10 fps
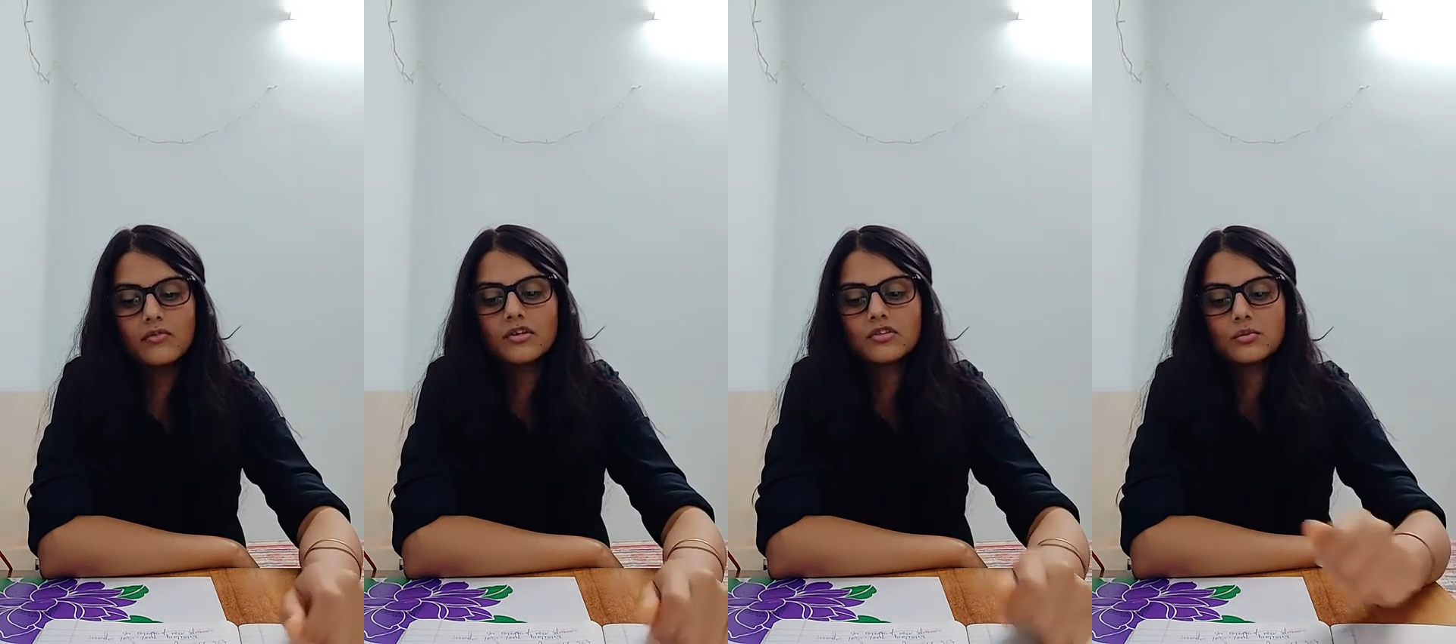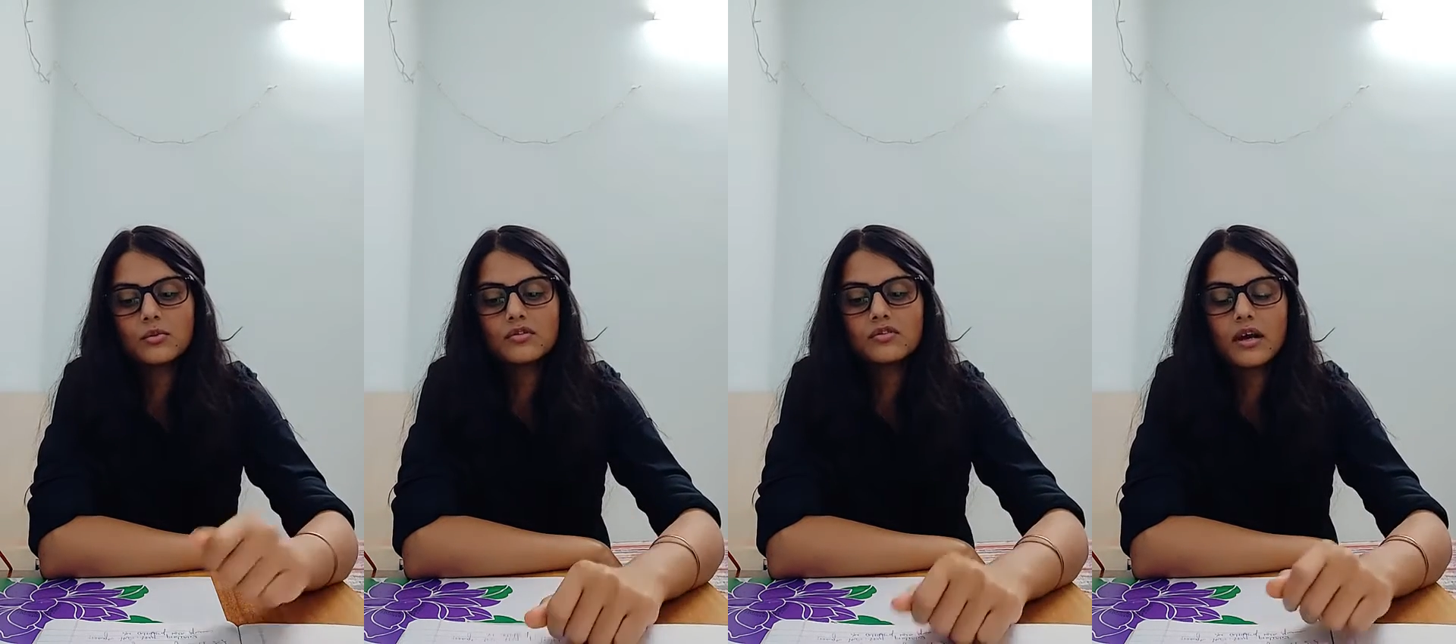which
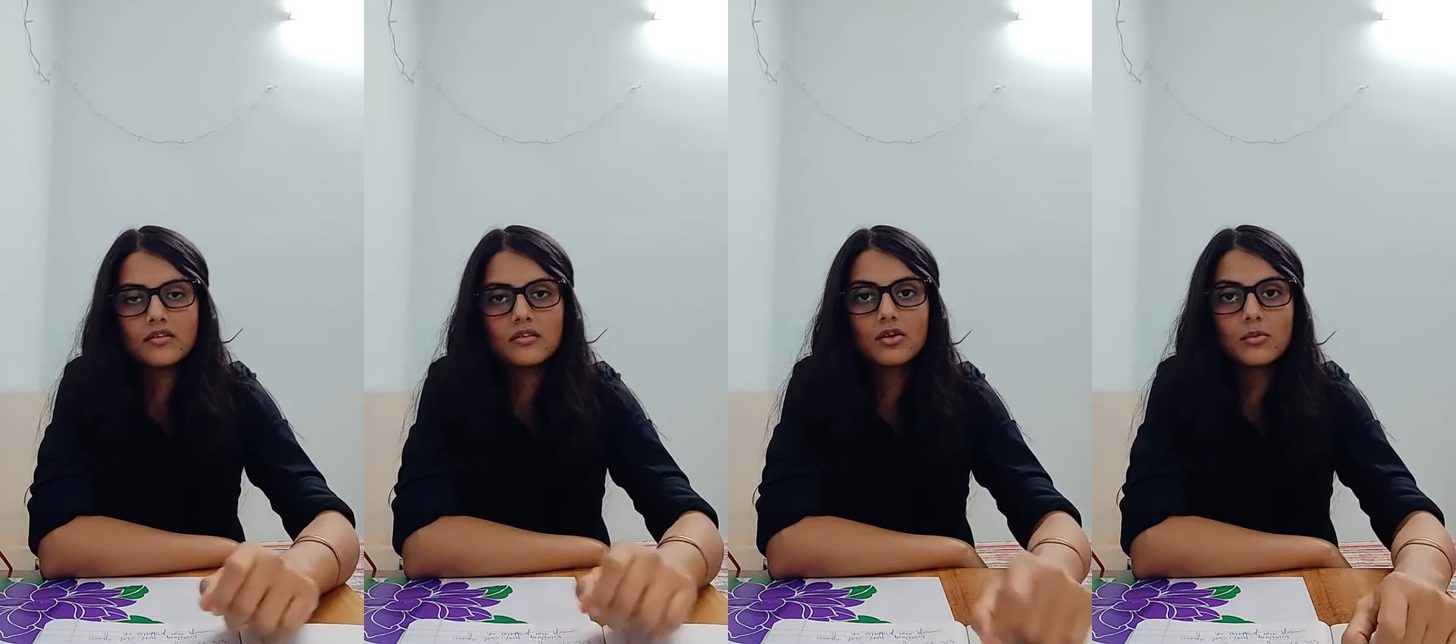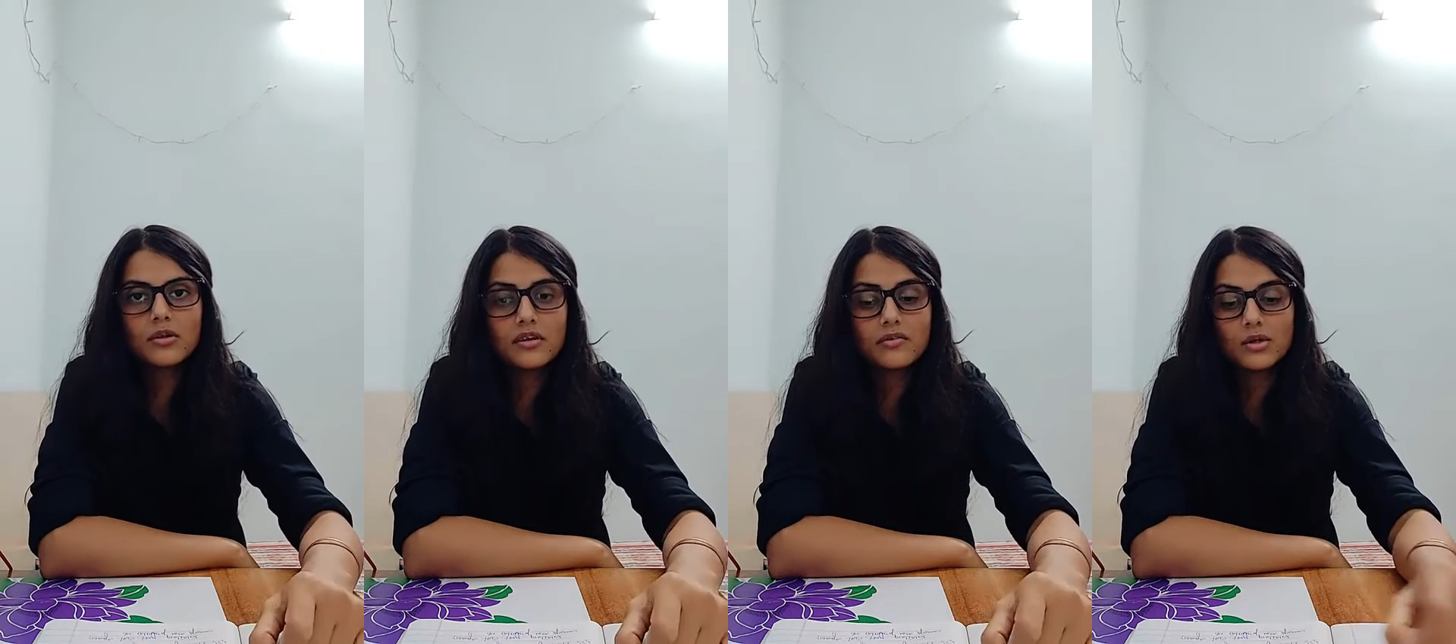was considered to be the
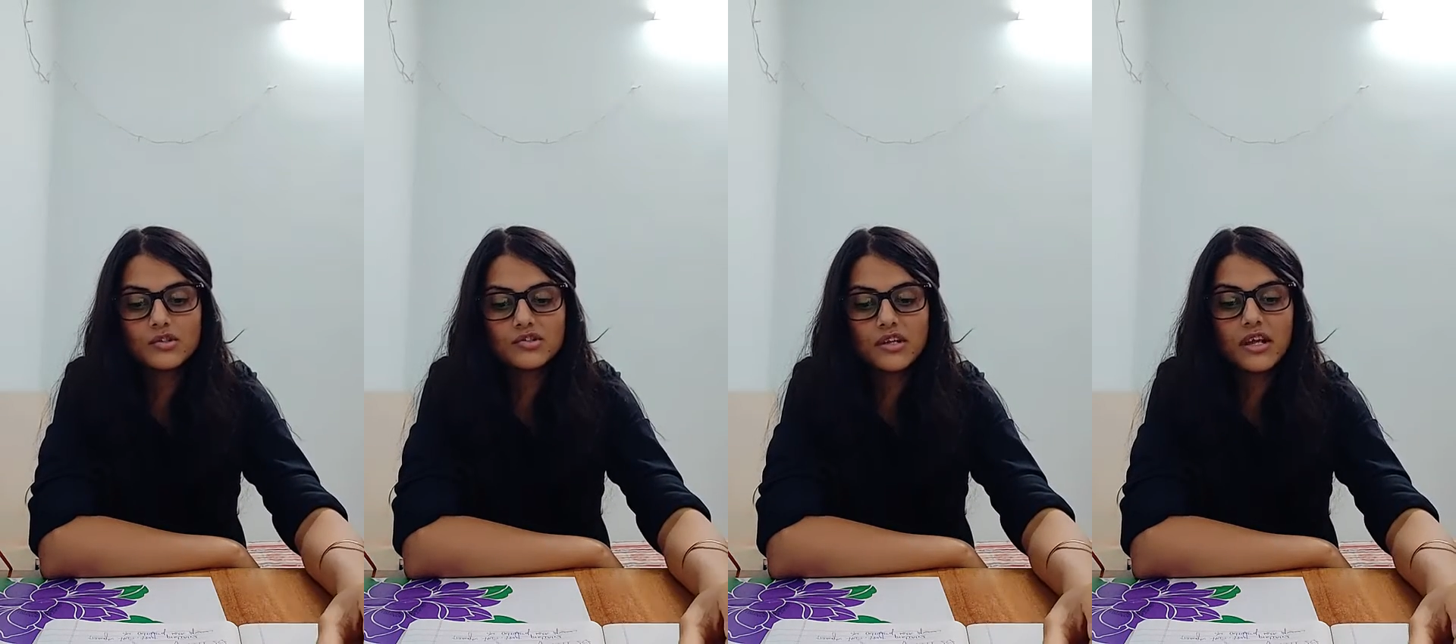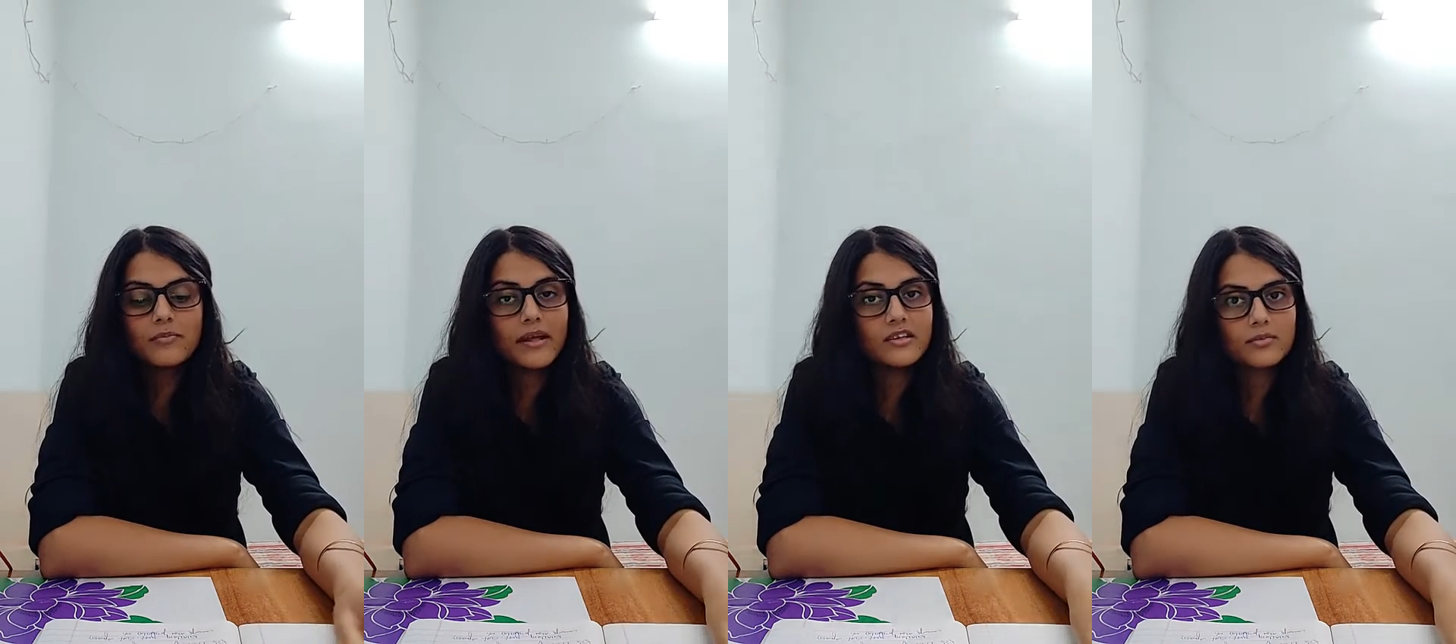revolutionary and
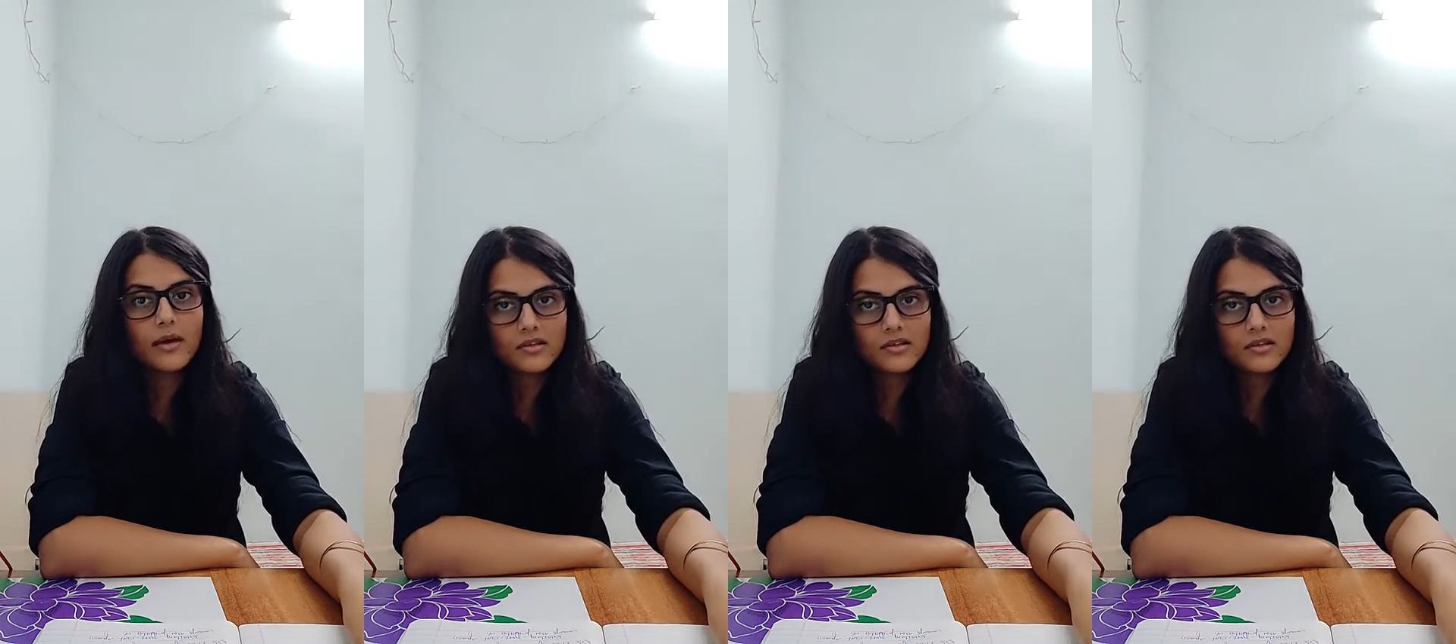benchmark